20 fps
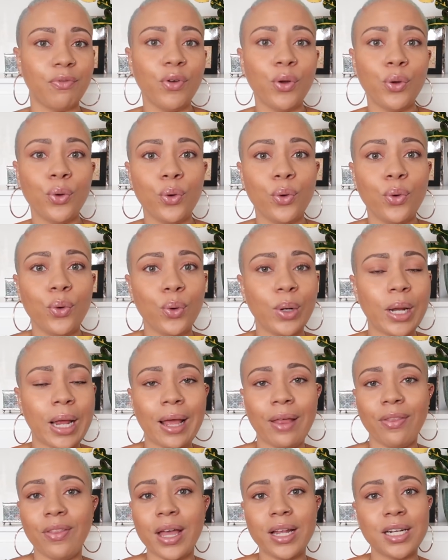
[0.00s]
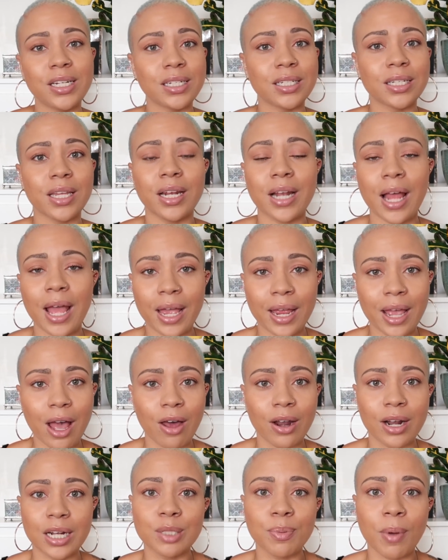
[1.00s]
food and they just can hang
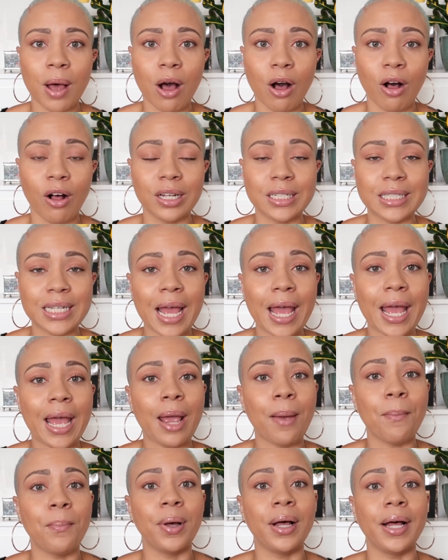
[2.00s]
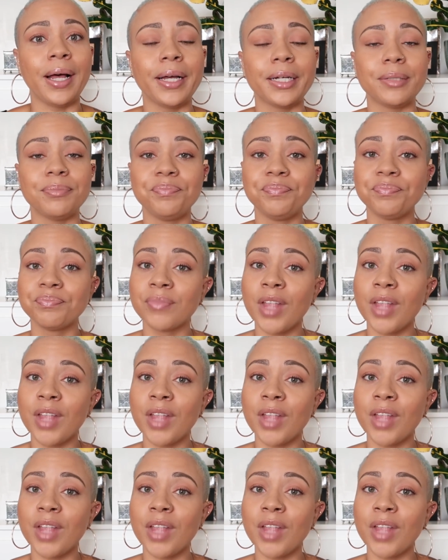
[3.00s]
out in a spot all day. But